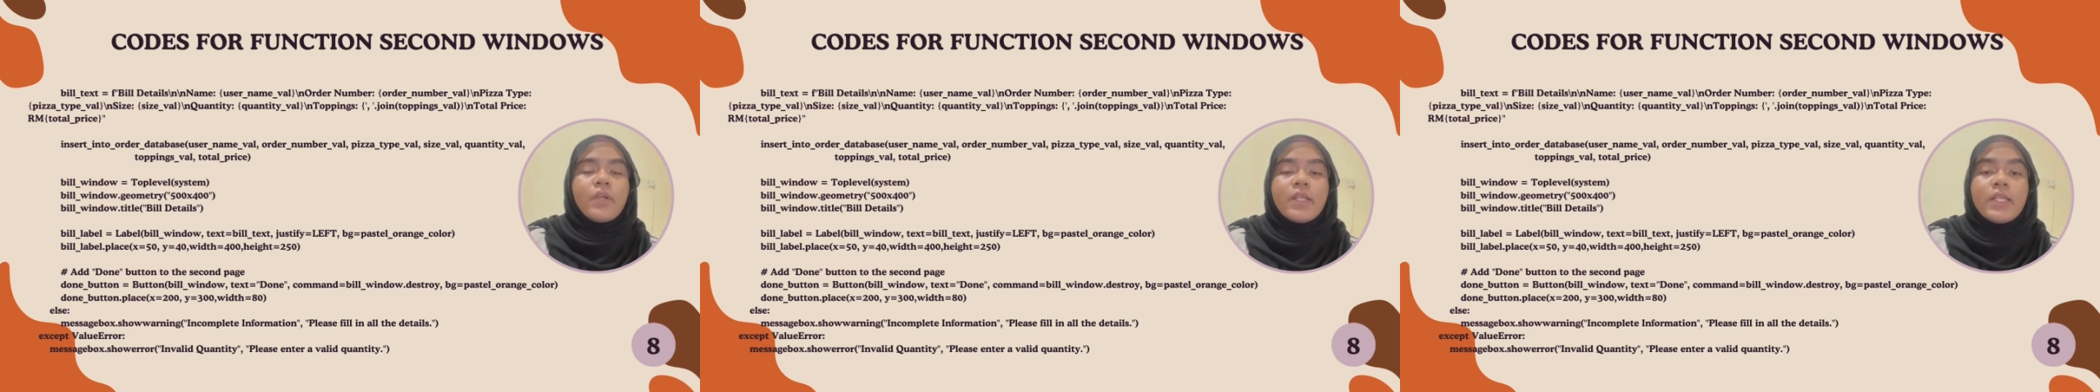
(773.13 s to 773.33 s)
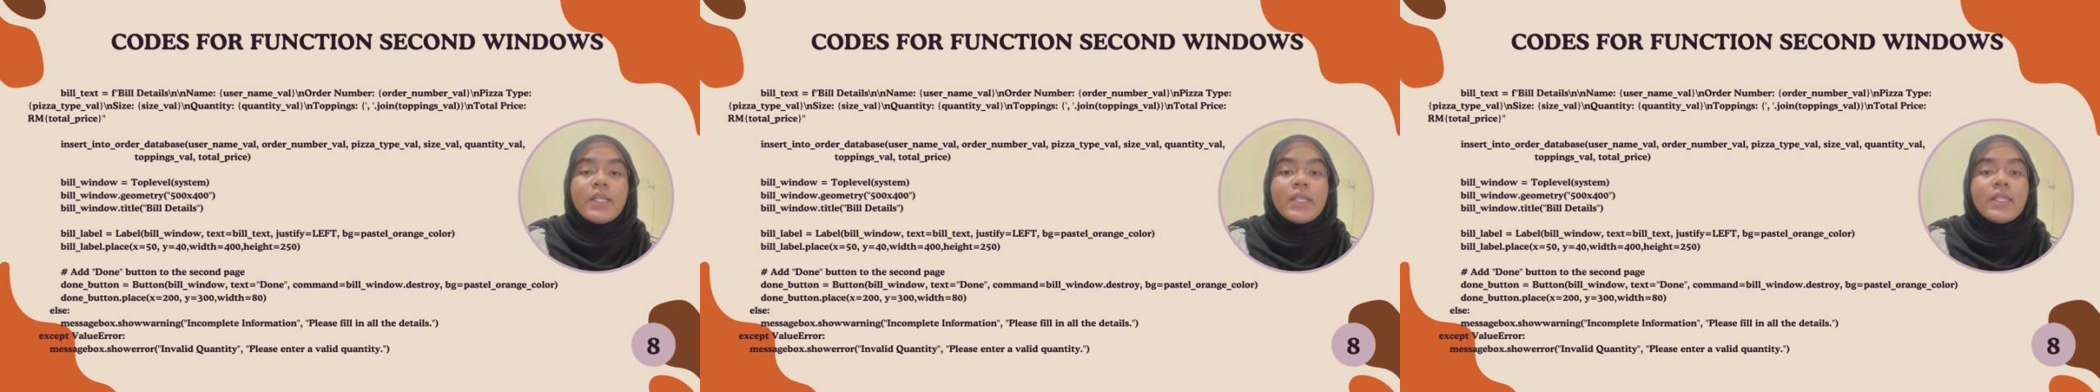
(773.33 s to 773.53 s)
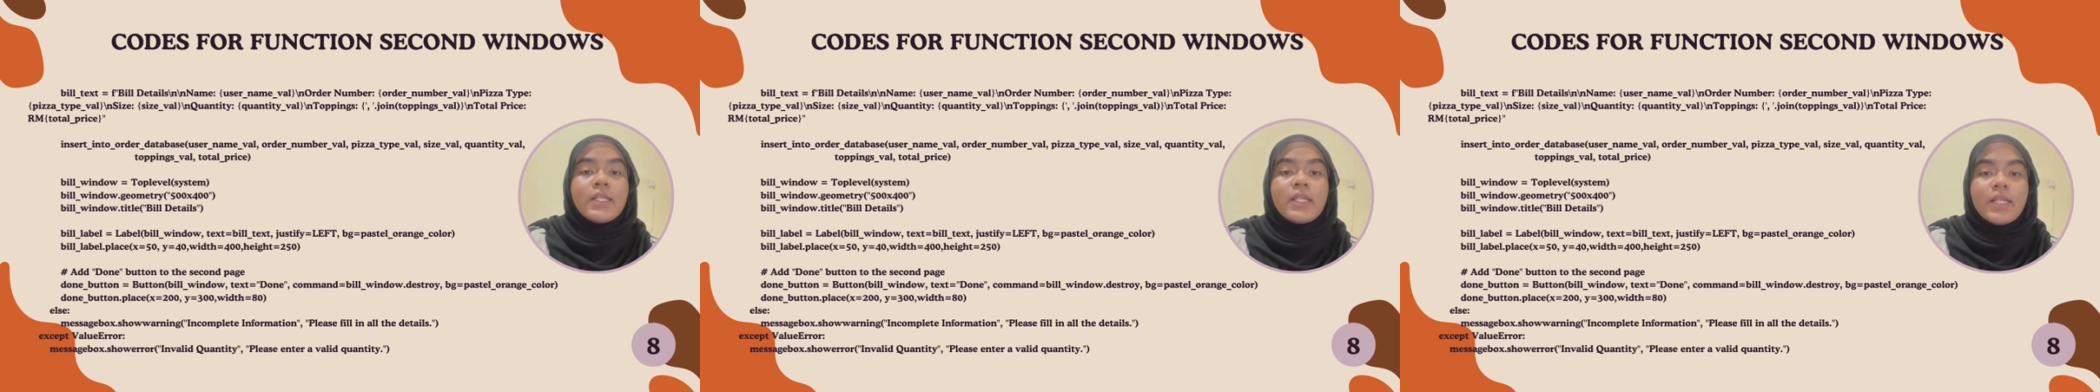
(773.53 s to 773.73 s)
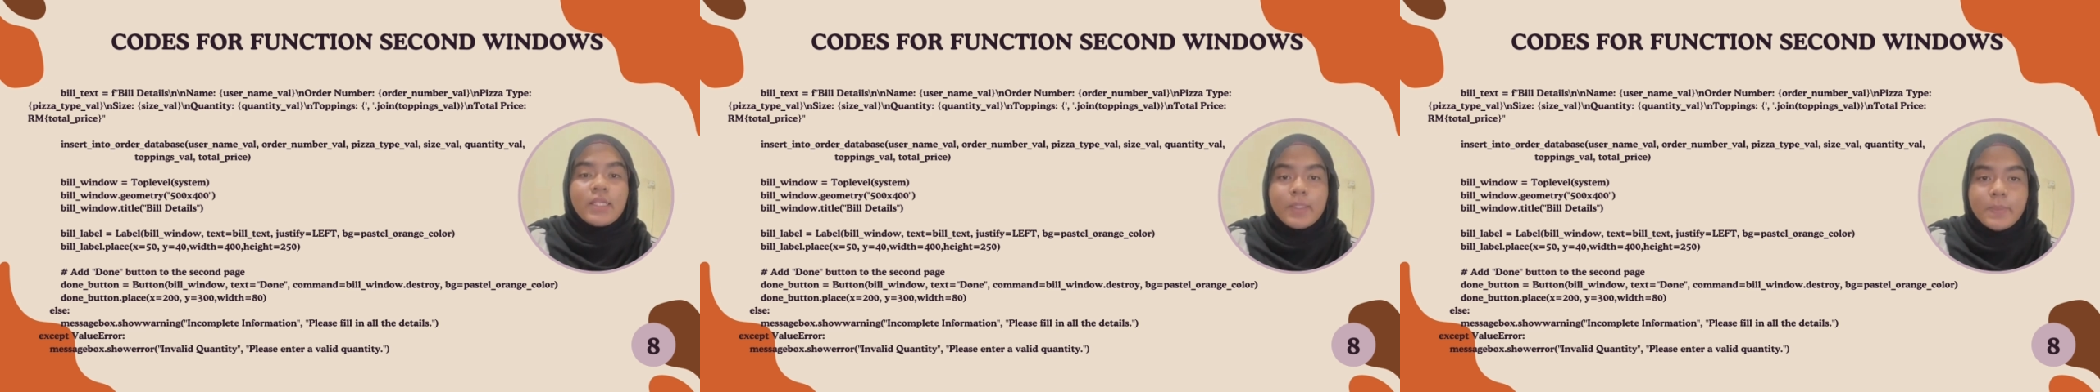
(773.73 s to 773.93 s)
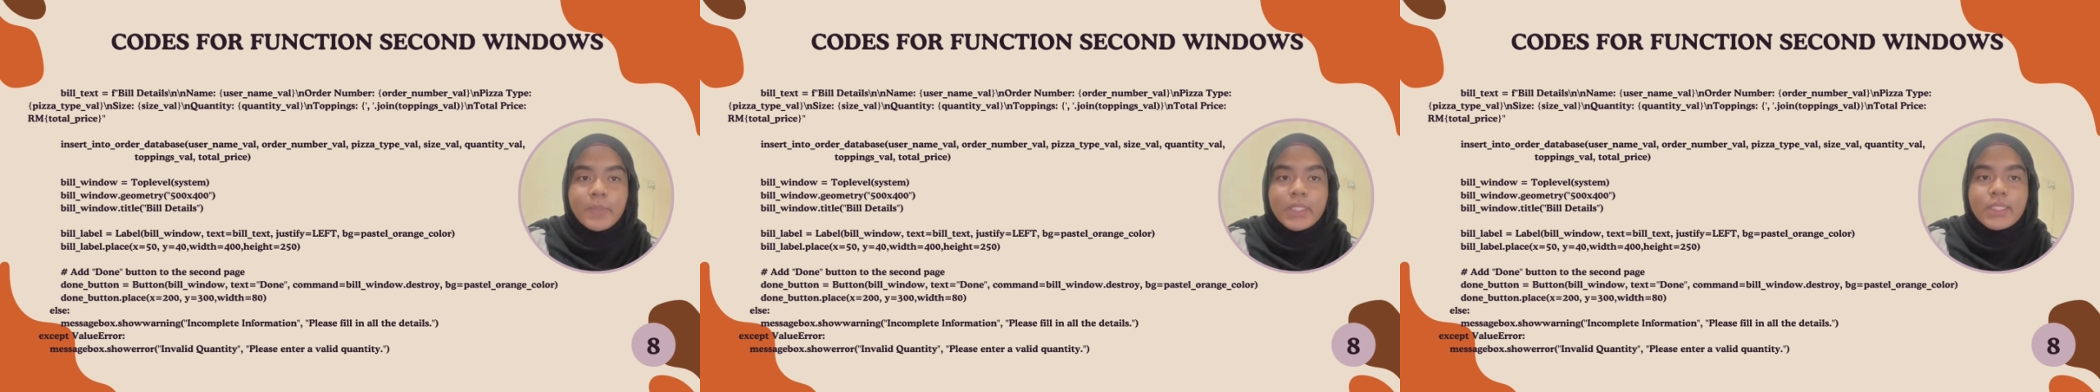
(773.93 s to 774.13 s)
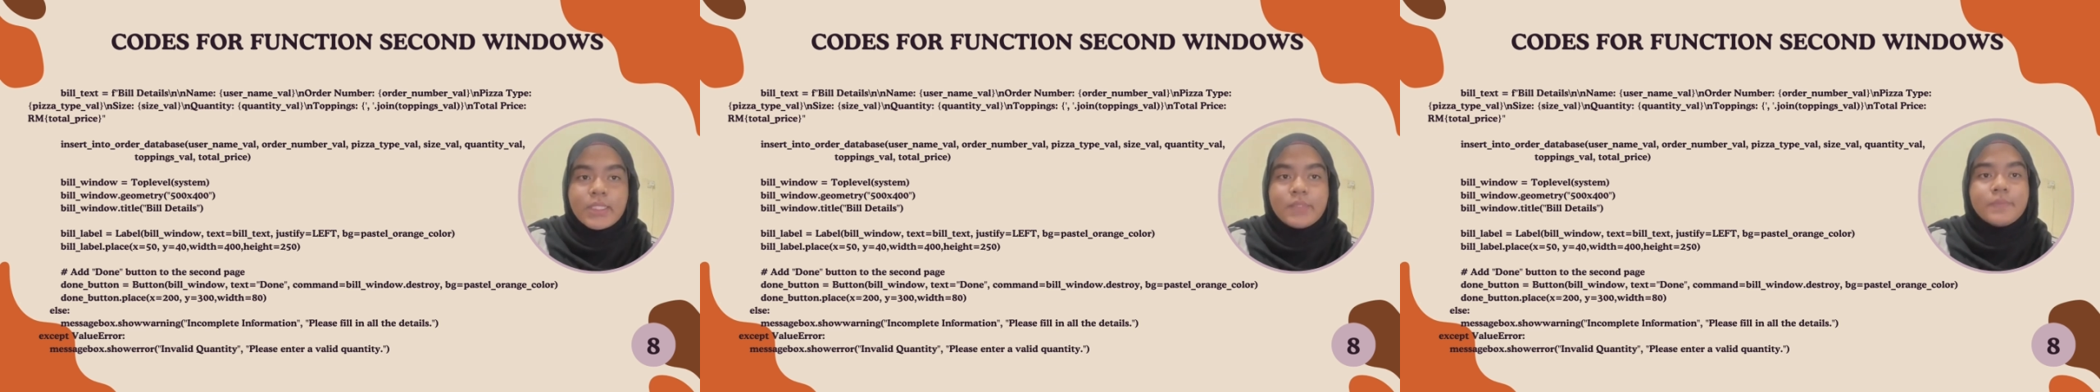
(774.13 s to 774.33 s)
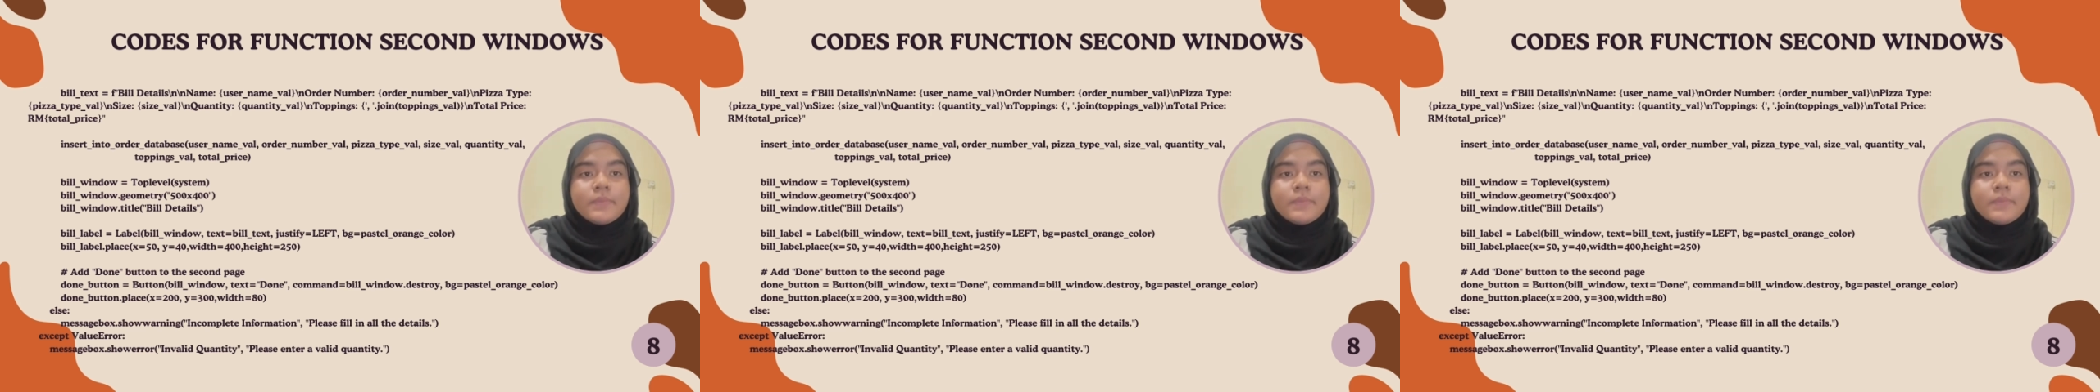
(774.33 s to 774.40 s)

order in the database.